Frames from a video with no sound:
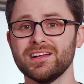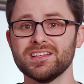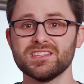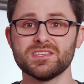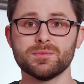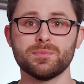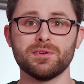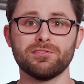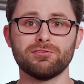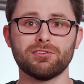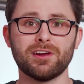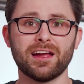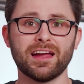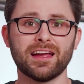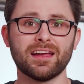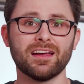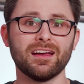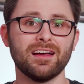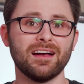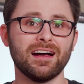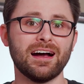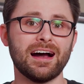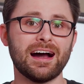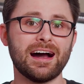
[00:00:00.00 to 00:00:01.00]
To be frank,
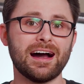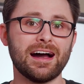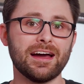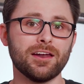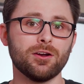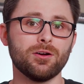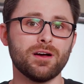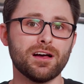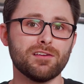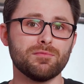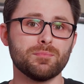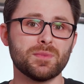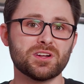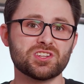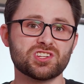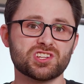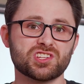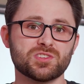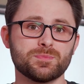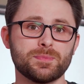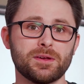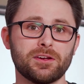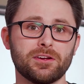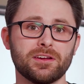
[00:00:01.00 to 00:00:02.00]
I don't have much
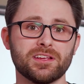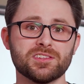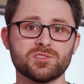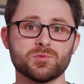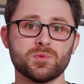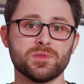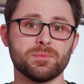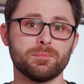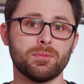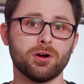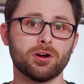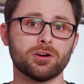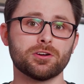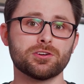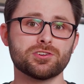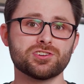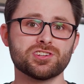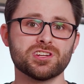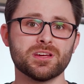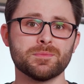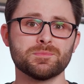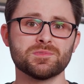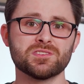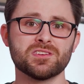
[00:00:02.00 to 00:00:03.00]
experience with
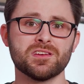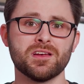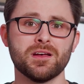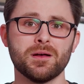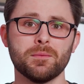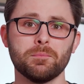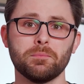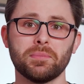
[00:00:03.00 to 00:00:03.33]
partnerships,